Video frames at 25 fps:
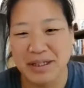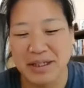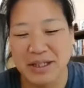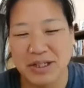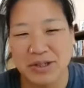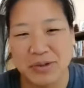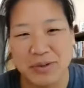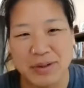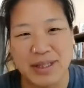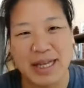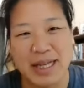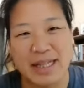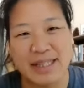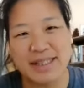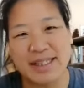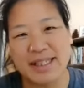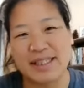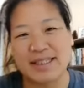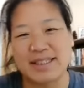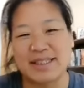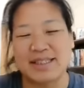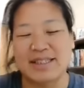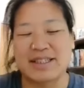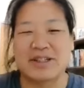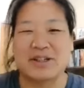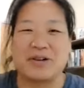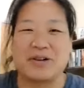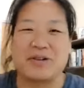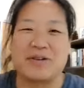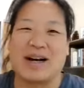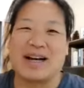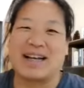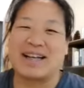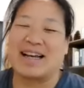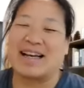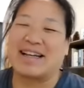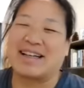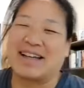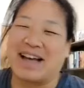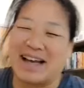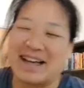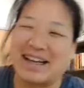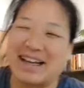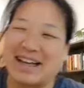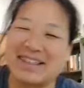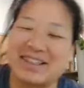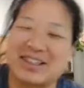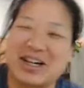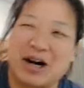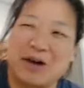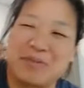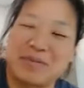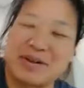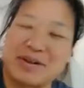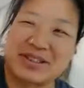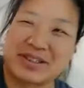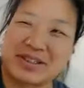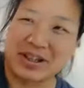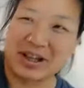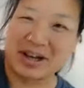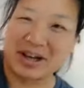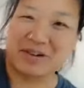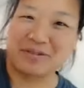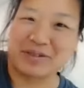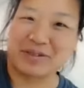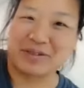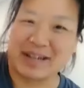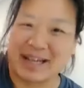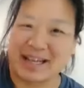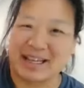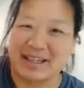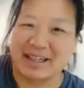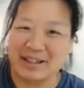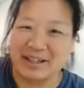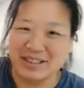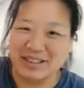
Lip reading: So in that sense, you know, I got the comment a lot when I